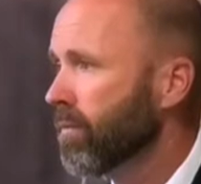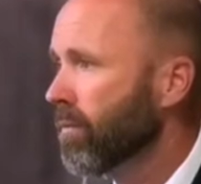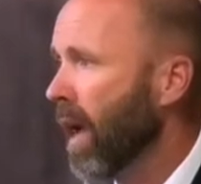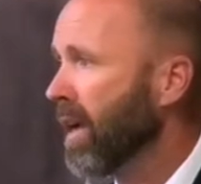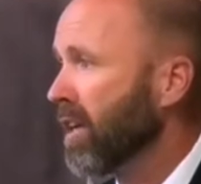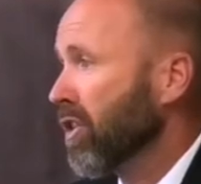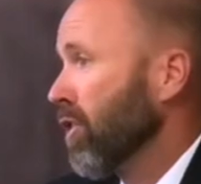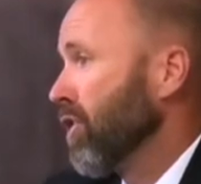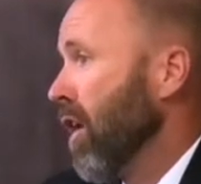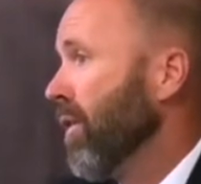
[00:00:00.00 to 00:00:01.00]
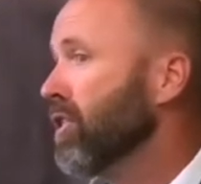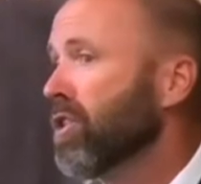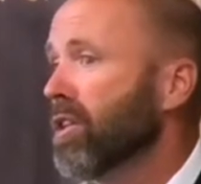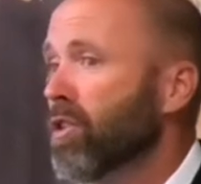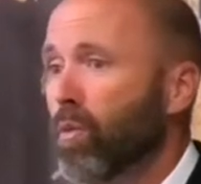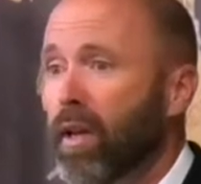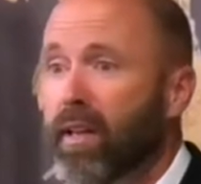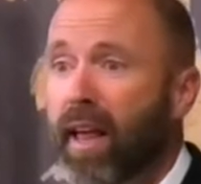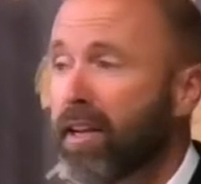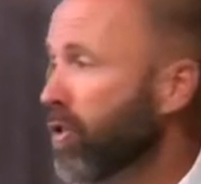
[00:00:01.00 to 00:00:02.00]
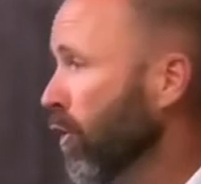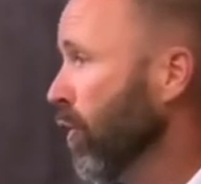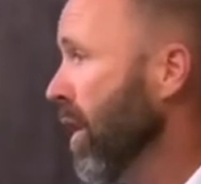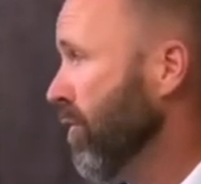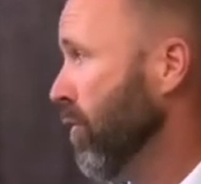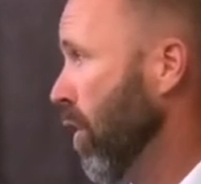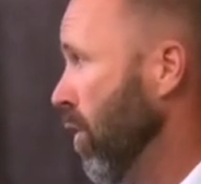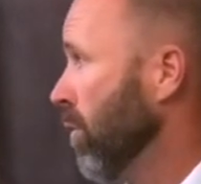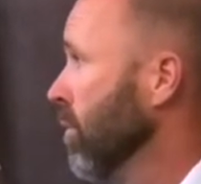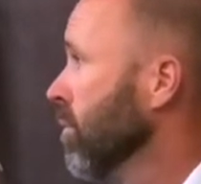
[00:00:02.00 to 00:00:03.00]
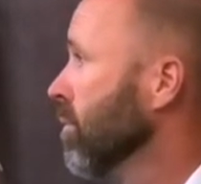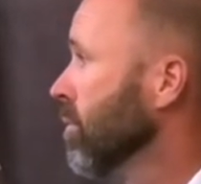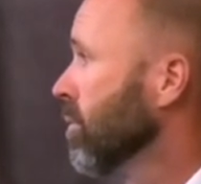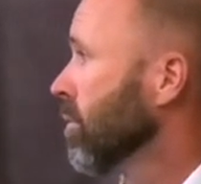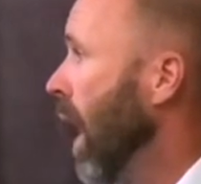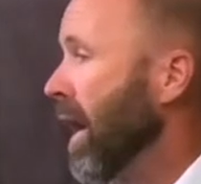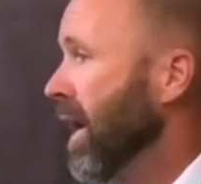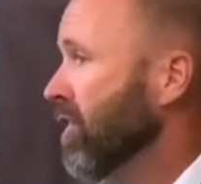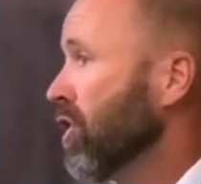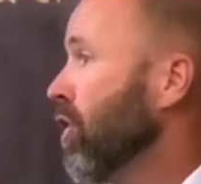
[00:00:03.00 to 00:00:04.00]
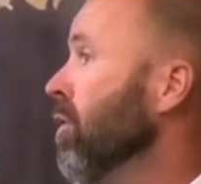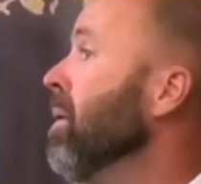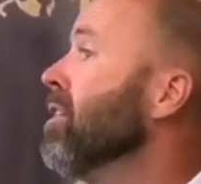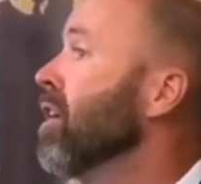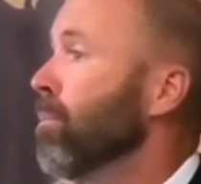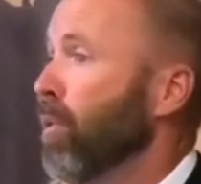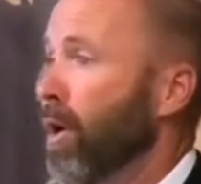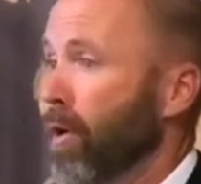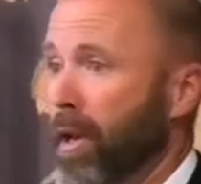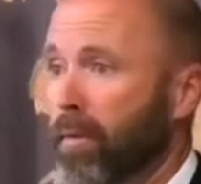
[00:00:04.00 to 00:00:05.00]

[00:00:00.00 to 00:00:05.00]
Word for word: I guess our salvation isn't really that eternal after all. I guess it could be temporary.